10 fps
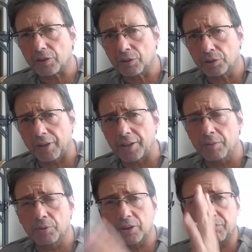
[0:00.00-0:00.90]

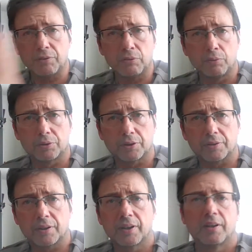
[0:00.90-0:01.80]
trading. But if you lose
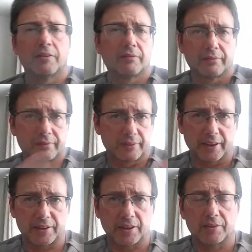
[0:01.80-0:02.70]
it,
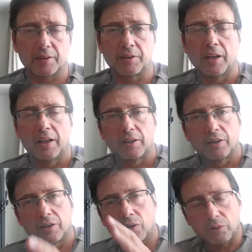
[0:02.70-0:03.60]
that's it. And
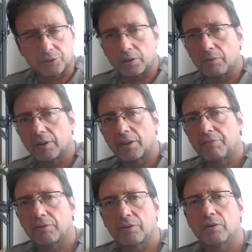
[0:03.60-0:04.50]
also,
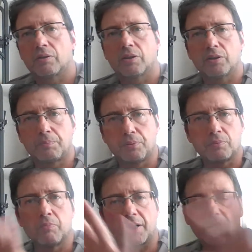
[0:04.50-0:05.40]
if you're young, you
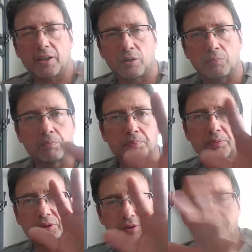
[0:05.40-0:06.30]
put money in
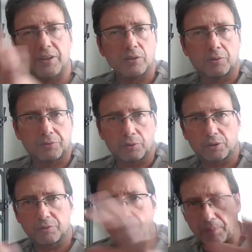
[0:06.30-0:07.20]
three of those
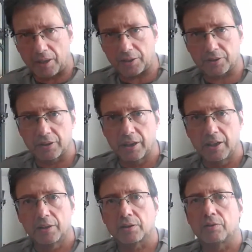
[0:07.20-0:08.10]
three parts.
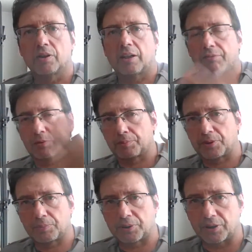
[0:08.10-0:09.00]
So you have a
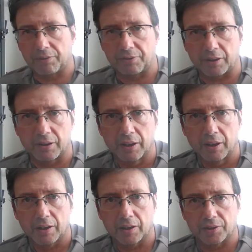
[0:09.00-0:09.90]
specific,
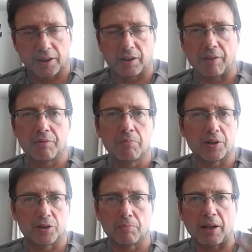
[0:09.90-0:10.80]
say every
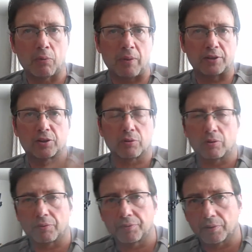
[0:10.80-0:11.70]
month you buy one stock
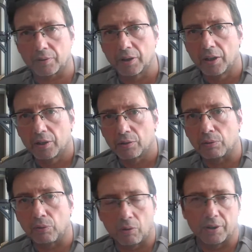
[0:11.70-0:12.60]
of your
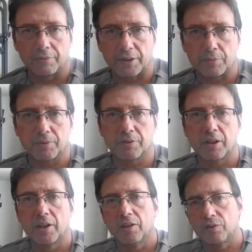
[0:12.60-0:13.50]
long investment,
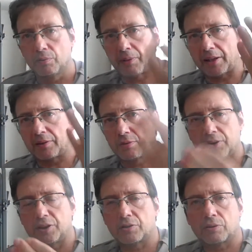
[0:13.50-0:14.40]
you buy
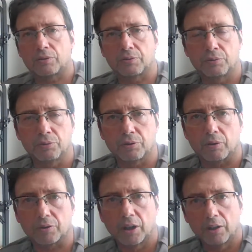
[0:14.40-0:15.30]
3 stocks or 2
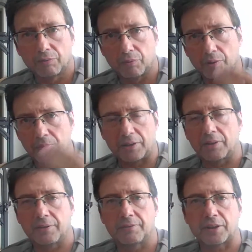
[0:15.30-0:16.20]
stocks for your middle
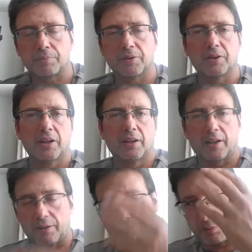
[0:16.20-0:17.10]
investment,
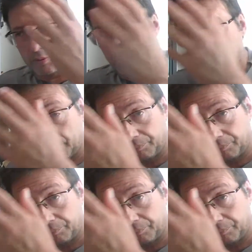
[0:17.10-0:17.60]
and for the